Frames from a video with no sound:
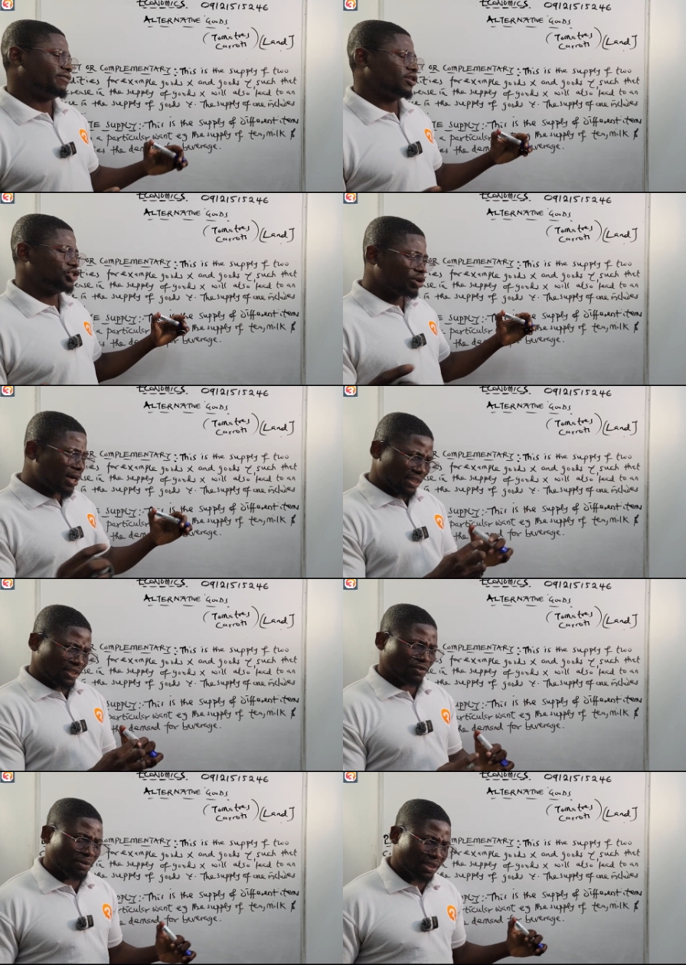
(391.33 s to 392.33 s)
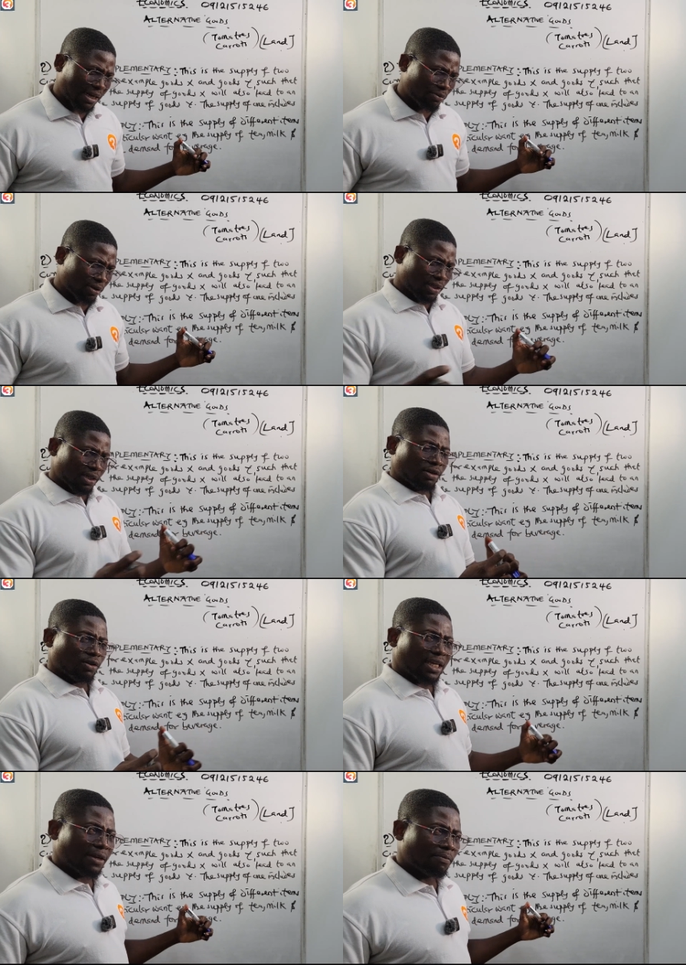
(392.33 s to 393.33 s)
For joint, it means that what?
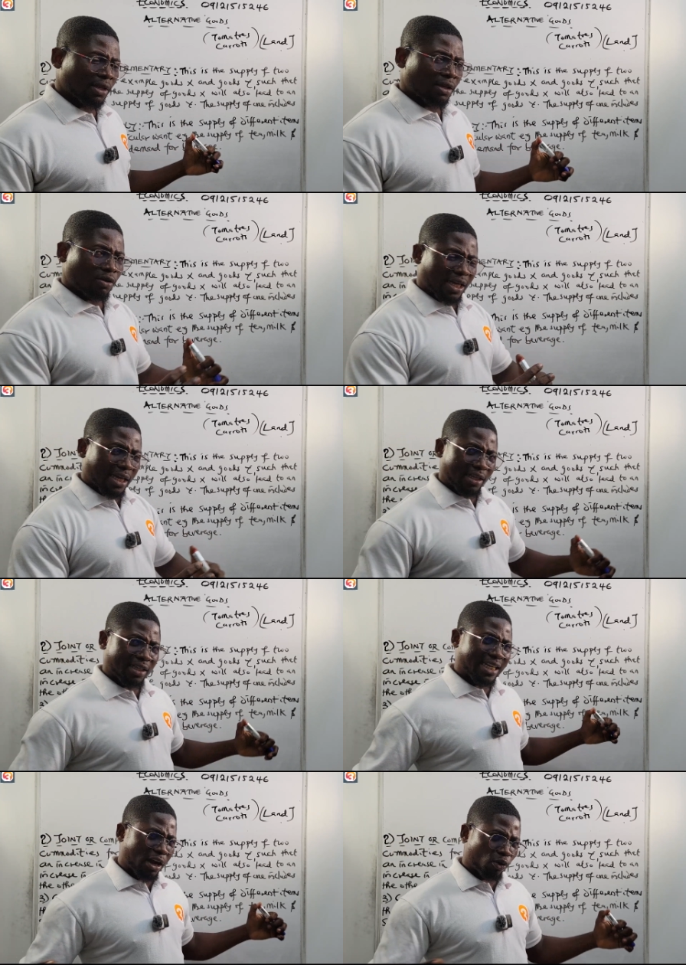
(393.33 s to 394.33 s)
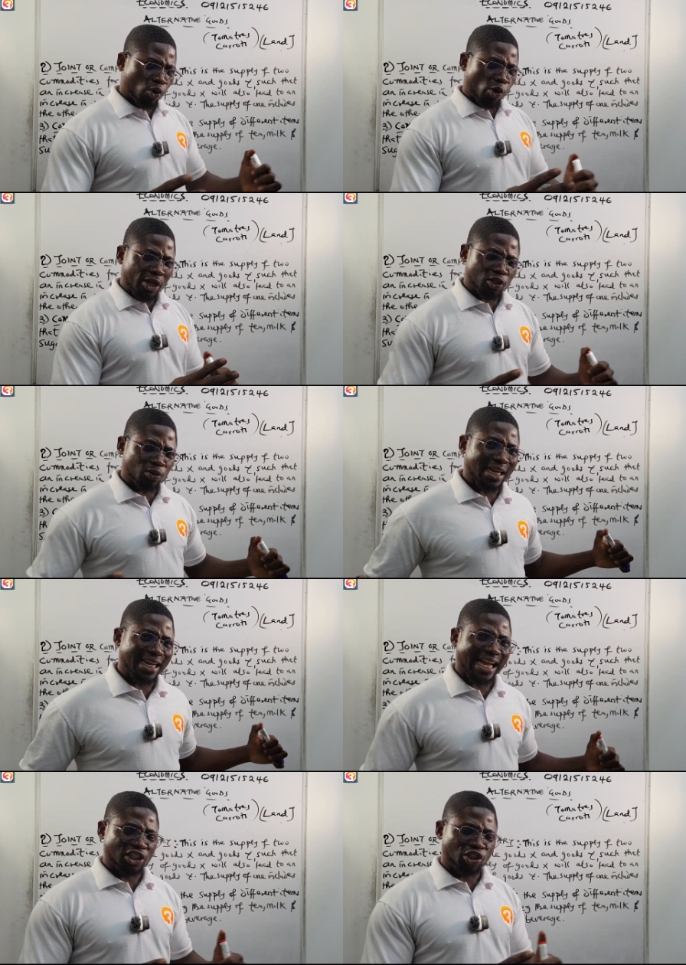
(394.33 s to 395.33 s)
Okay, okay, they are going together.